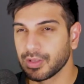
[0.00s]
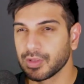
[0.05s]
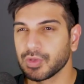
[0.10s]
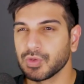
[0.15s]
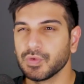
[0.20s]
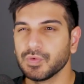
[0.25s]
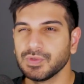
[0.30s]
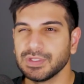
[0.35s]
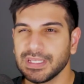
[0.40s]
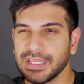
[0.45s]

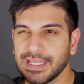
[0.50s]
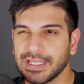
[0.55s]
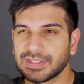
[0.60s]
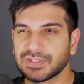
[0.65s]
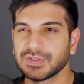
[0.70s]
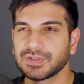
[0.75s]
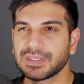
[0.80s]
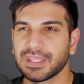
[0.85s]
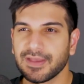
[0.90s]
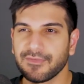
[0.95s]
You need
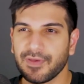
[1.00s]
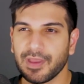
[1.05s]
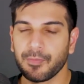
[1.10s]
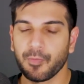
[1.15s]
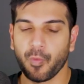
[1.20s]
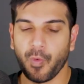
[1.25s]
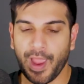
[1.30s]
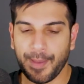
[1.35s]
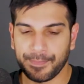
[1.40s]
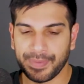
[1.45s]
to give
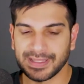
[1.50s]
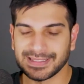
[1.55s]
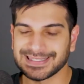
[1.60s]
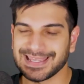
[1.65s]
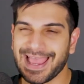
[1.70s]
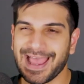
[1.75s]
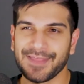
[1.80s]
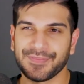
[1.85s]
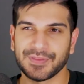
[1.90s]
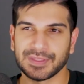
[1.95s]
him
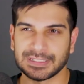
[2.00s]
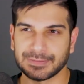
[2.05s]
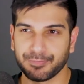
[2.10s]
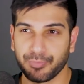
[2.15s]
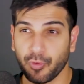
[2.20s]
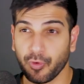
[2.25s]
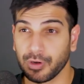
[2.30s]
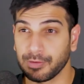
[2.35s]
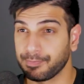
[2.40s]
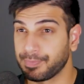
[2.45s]
weapons at this
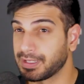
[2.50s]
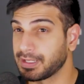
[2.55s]
point,